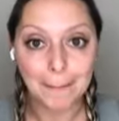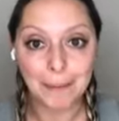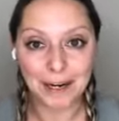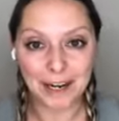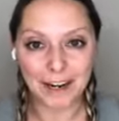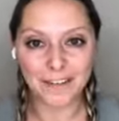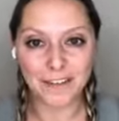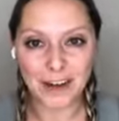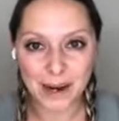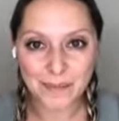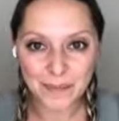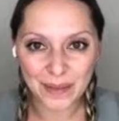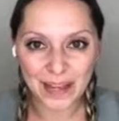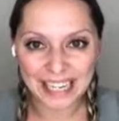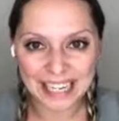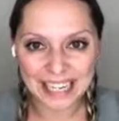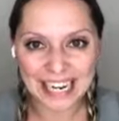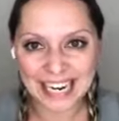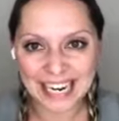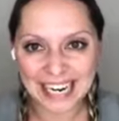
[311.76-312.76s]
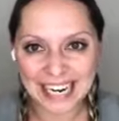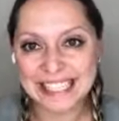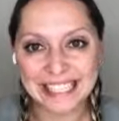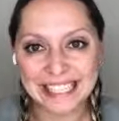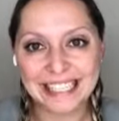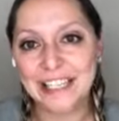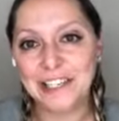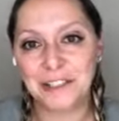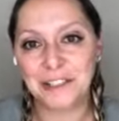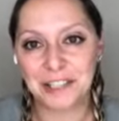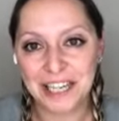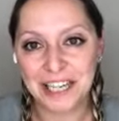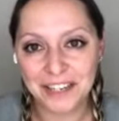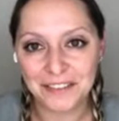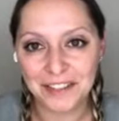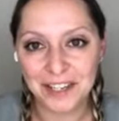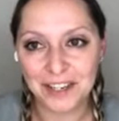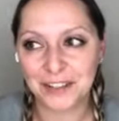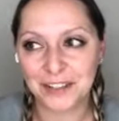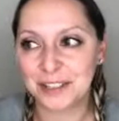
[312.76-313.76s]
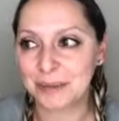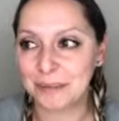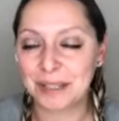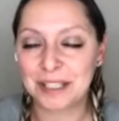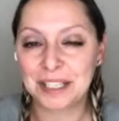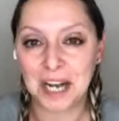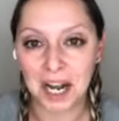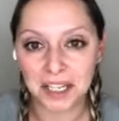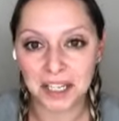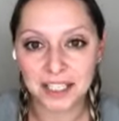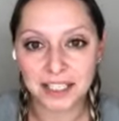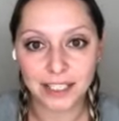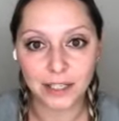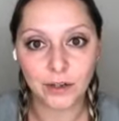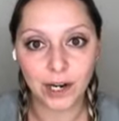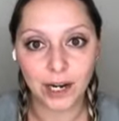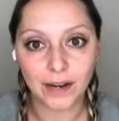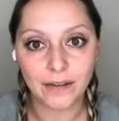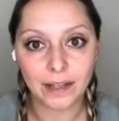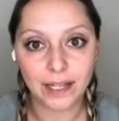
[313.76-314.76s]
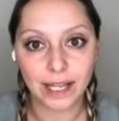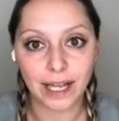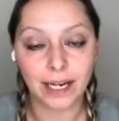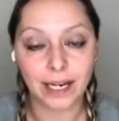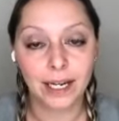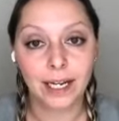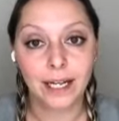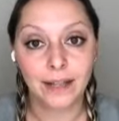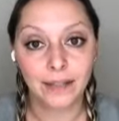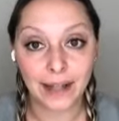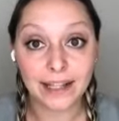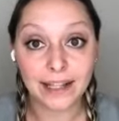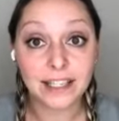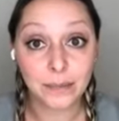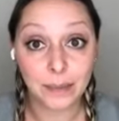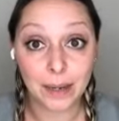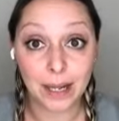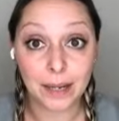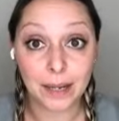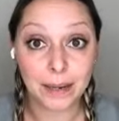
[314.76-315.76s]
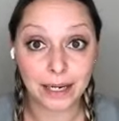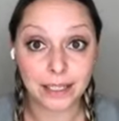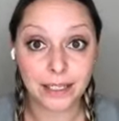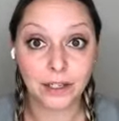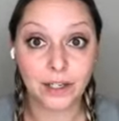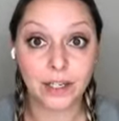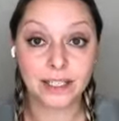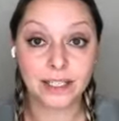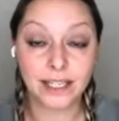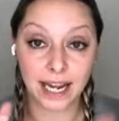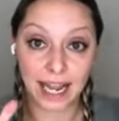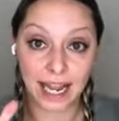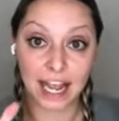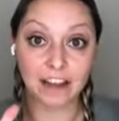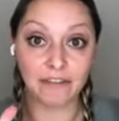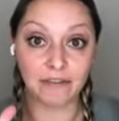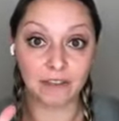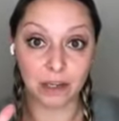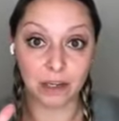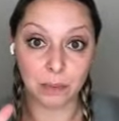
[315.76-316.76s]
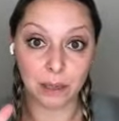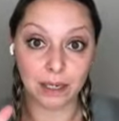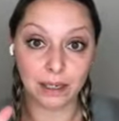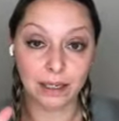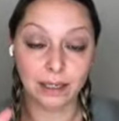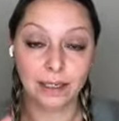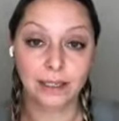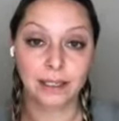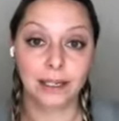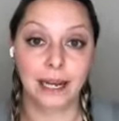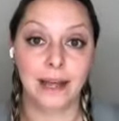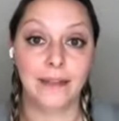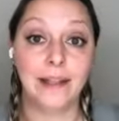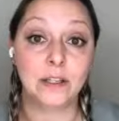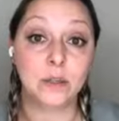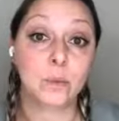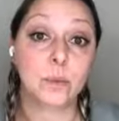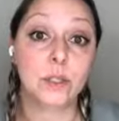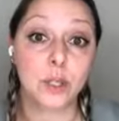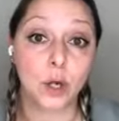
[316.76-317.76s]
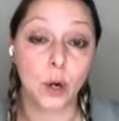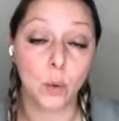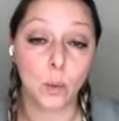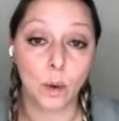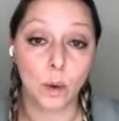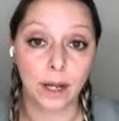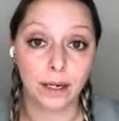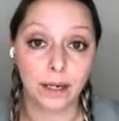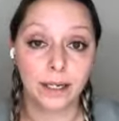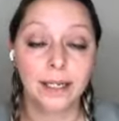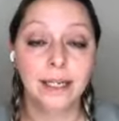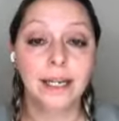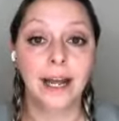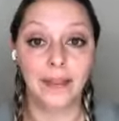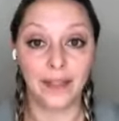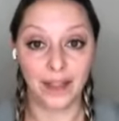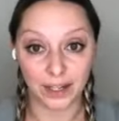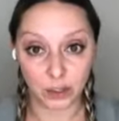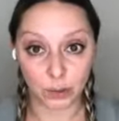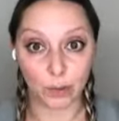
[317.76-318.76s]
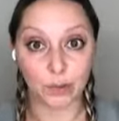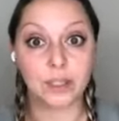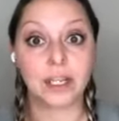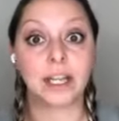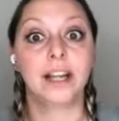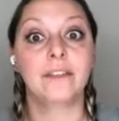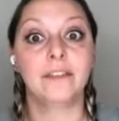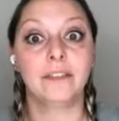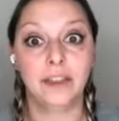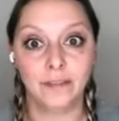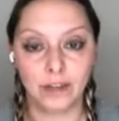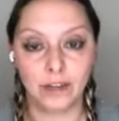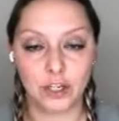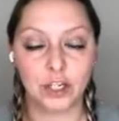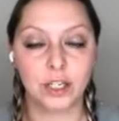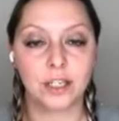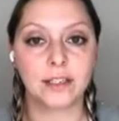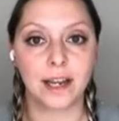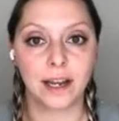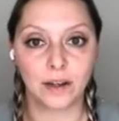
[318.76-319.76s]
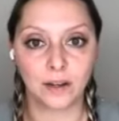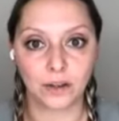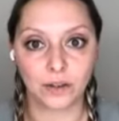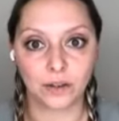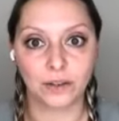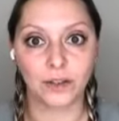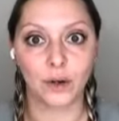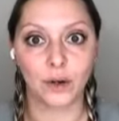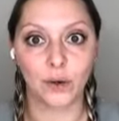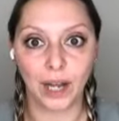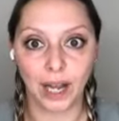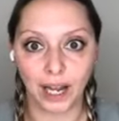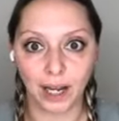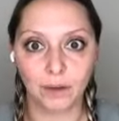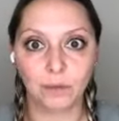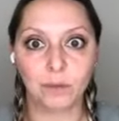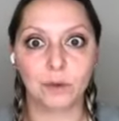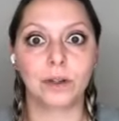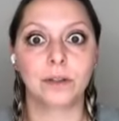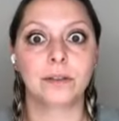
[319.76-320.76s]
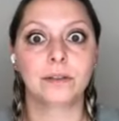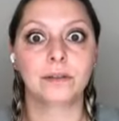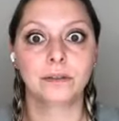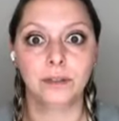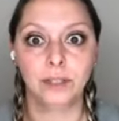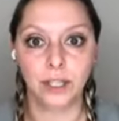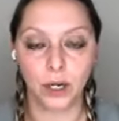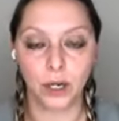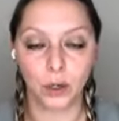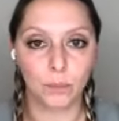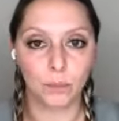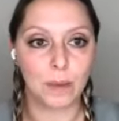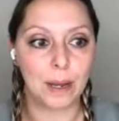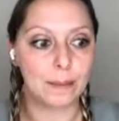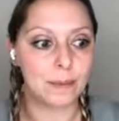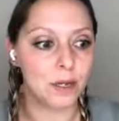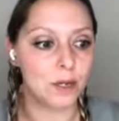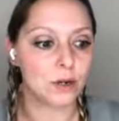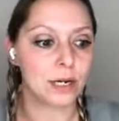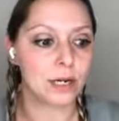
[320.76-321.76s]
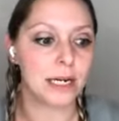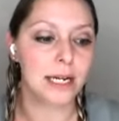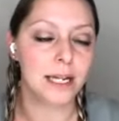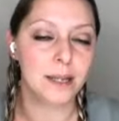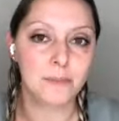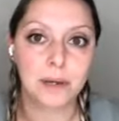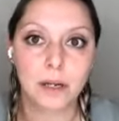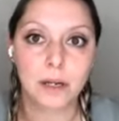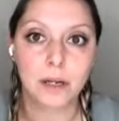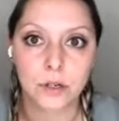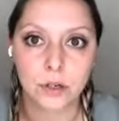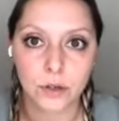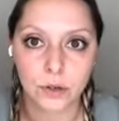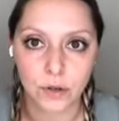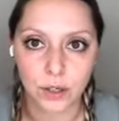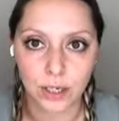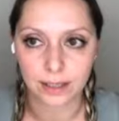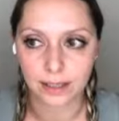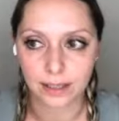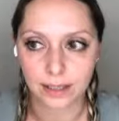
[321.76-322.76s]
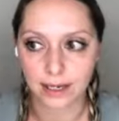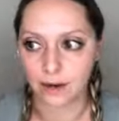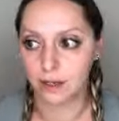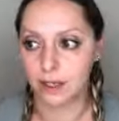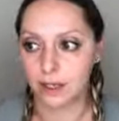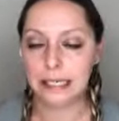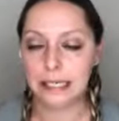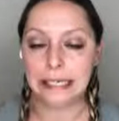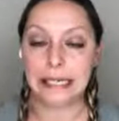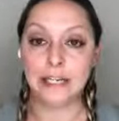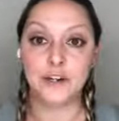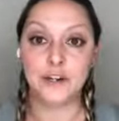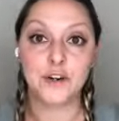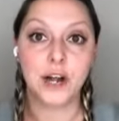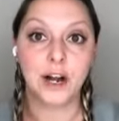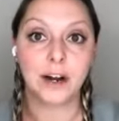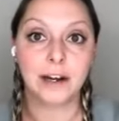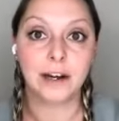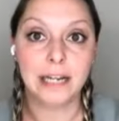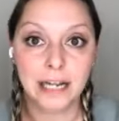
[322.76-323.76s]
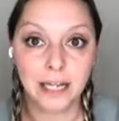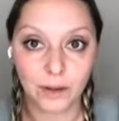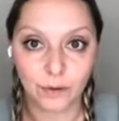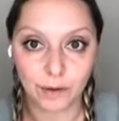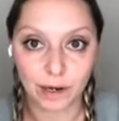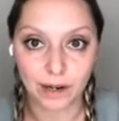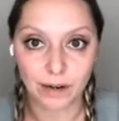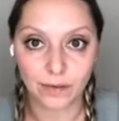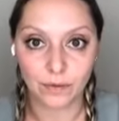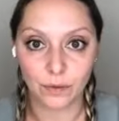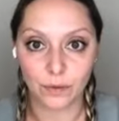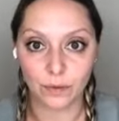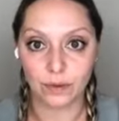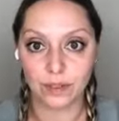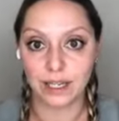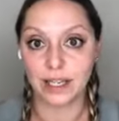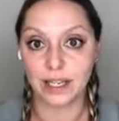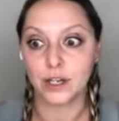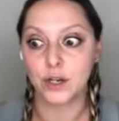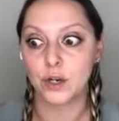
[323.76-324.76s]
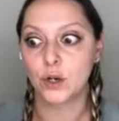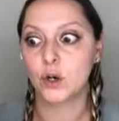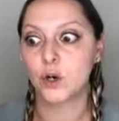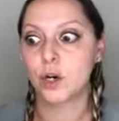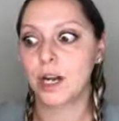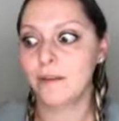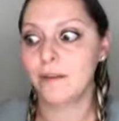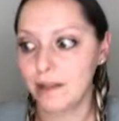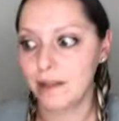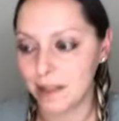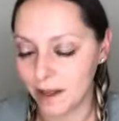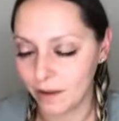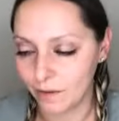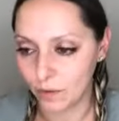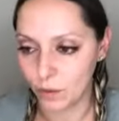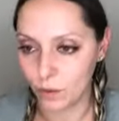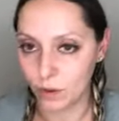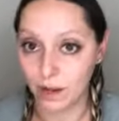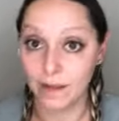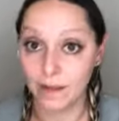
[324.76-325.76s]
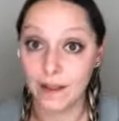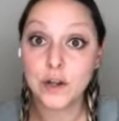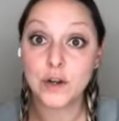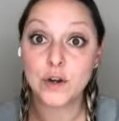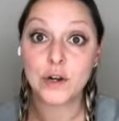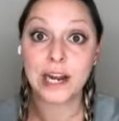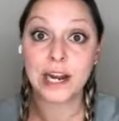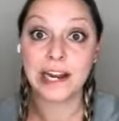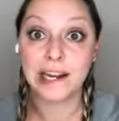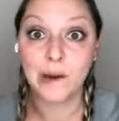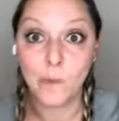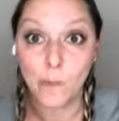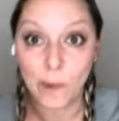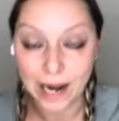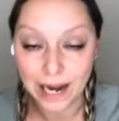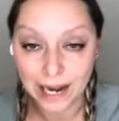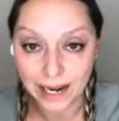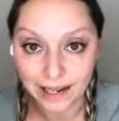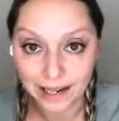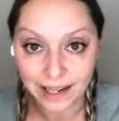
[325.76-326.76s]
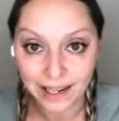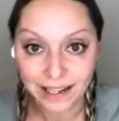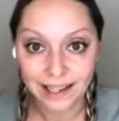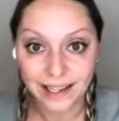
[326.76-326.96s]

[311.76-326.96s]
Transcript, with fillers: But if I'm like constantly craving or someone's constantly craving that, that's the bad bacteria saying, hey, feed me. And that's what we don't want. And then it's almost like a, the vicious cycle. Okay, well, you know, maybe you're eating because you're stressed out and you're not eating the right foods and then you're craving that food and then you're gaining weight